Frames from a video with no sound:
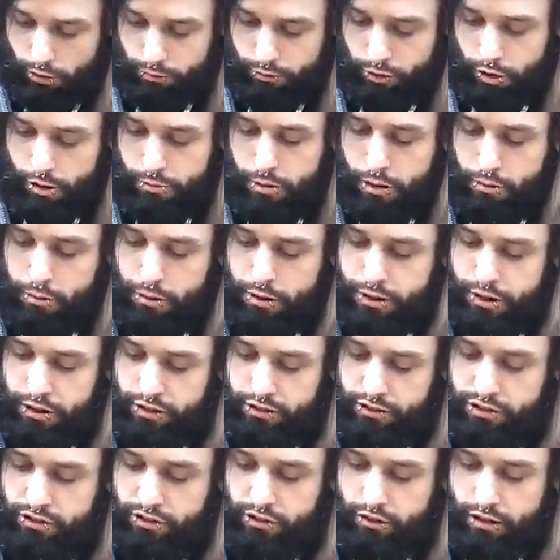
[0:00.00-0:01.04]
I'm talking about when
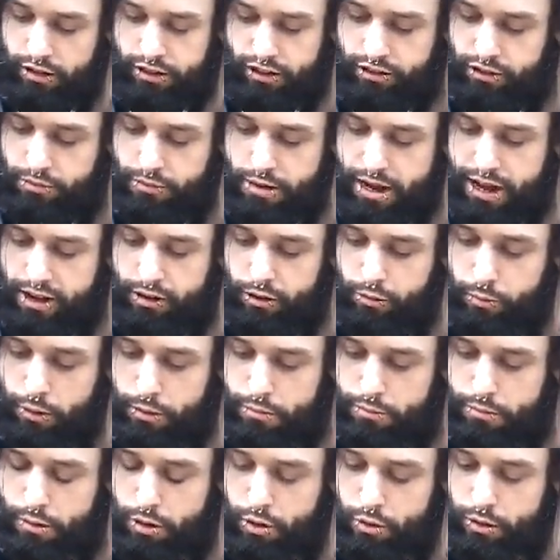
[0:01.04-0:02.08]
it doesn't matter
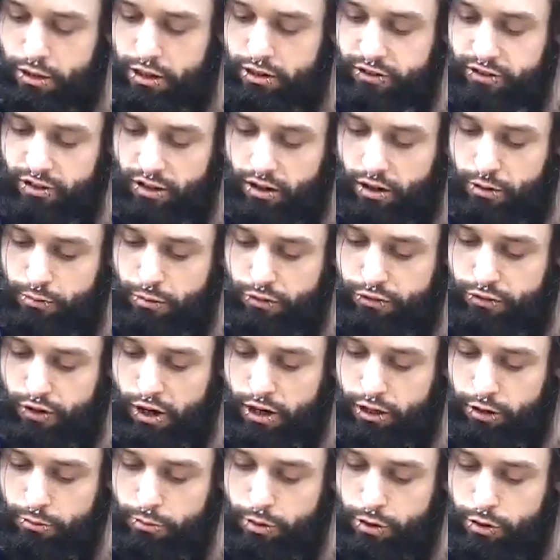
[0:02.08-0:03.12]
what mode it's on, what
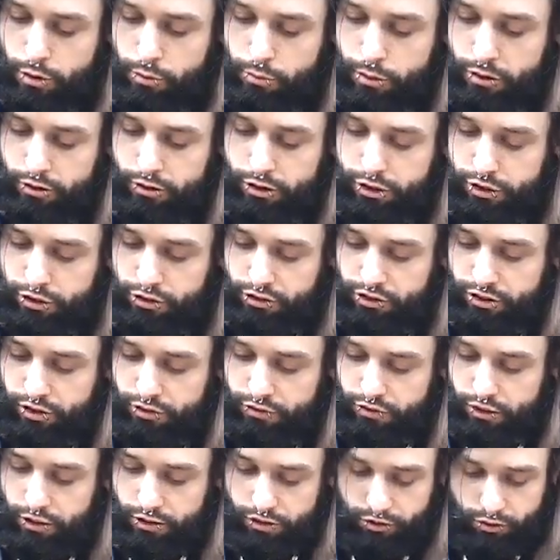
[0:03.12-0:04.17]
fire mode, whether you're using
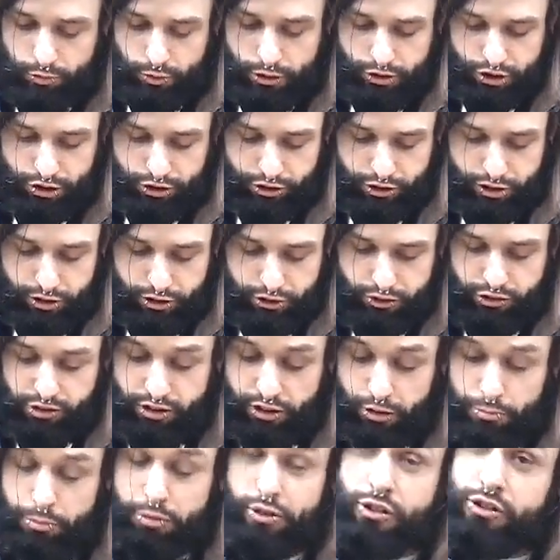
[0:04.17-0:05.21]
the fun switch or you're
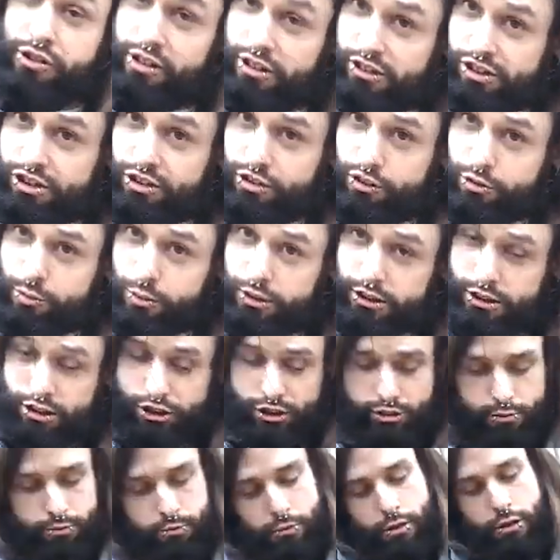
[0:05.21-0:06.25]
using the precision switch,
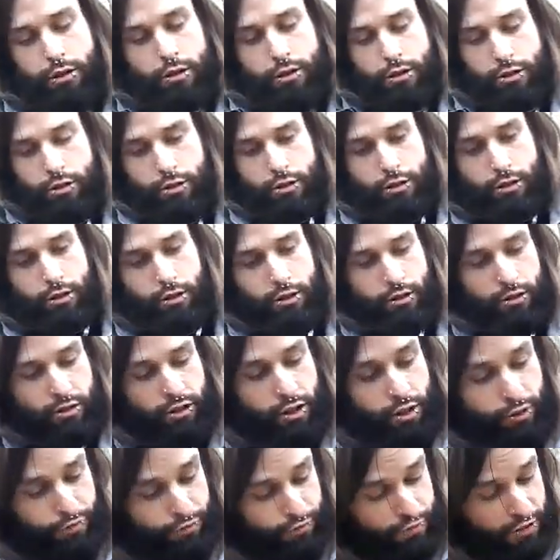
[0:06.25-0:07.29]

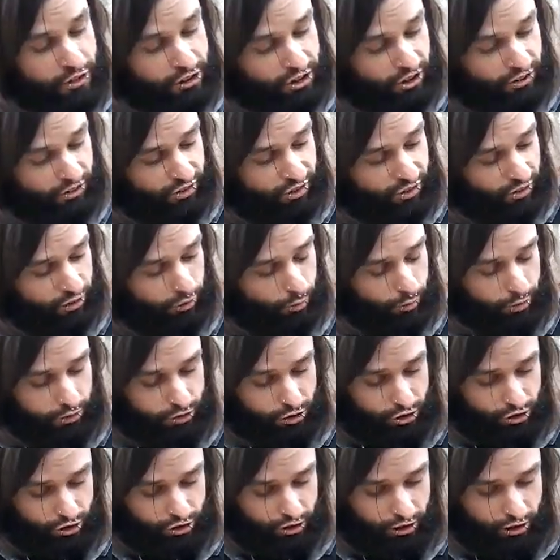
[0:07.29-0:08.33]
the efficiency
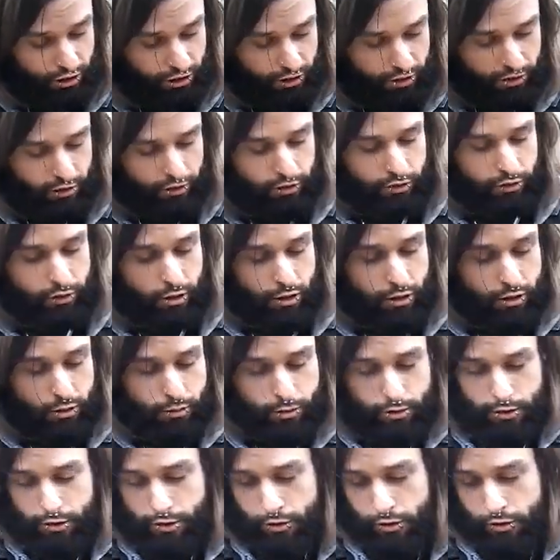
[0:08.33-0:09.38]
switch, the